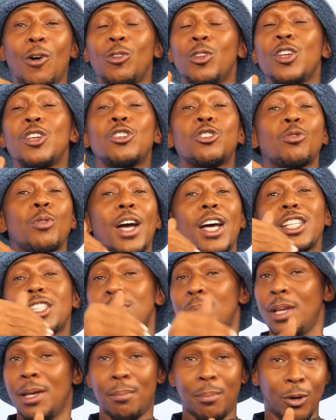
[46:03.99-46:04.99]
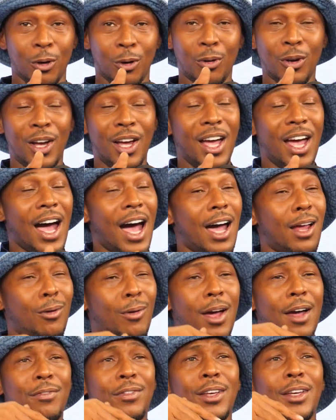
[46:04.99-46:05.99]
only dress people, I
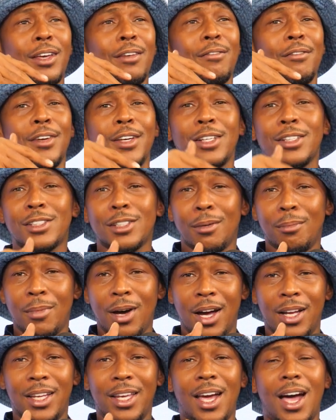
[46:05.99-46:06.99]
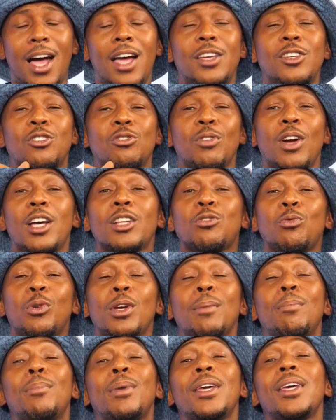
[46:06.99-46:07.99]
don't have to convince somebody. I dress
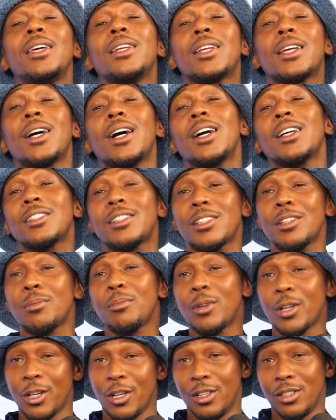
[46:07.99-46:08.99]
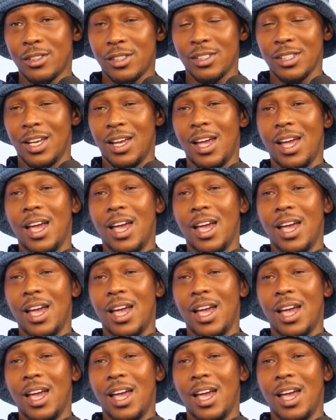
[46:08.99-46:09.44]
repeat customers.